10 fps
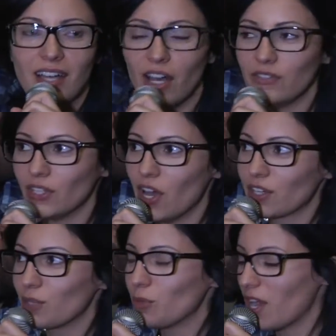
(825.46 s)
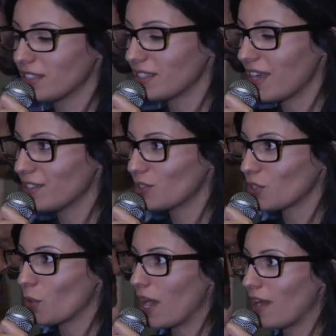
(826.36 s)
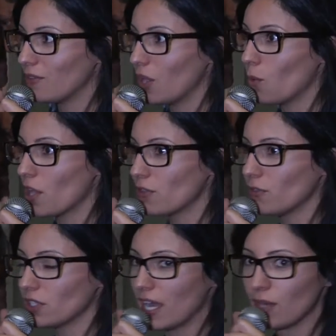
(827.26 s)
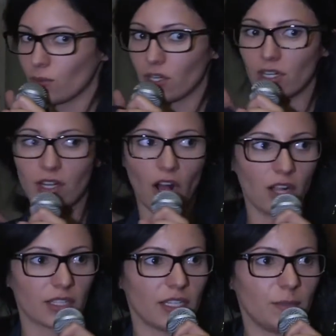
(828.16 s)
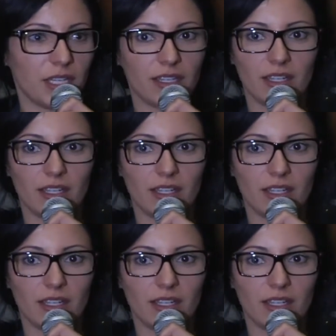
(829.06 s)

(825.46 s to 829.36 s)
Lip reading: of a longer process, so have a wonderful night. We're all going to be